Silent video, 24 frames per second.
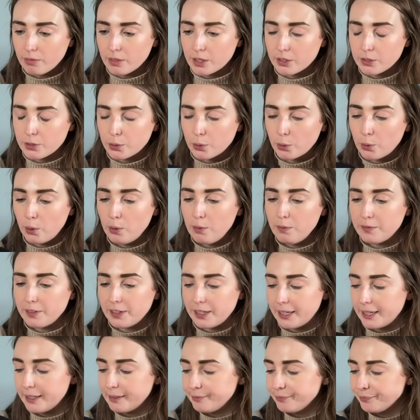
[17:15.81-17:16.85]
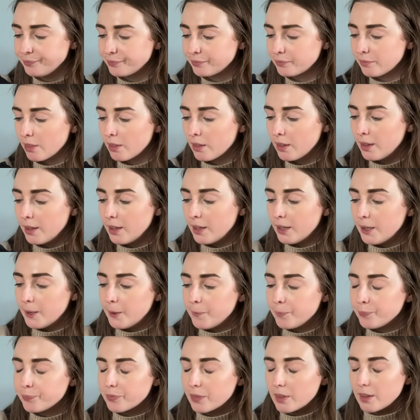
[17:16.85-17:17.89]
So hopefully
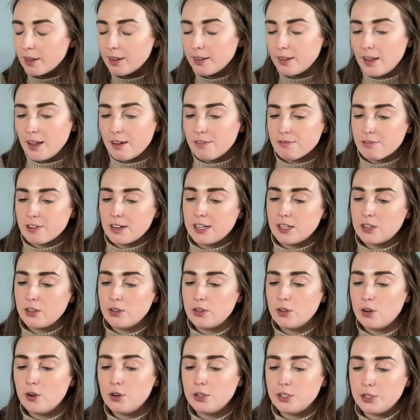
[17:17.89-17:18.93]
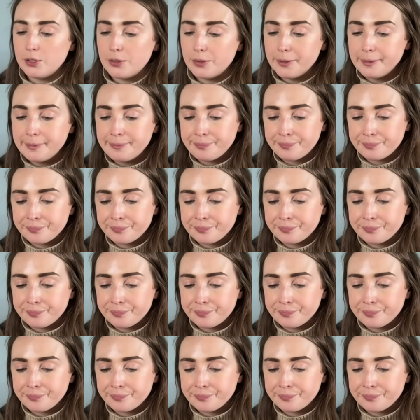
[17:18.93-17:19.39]
it'll have really good audio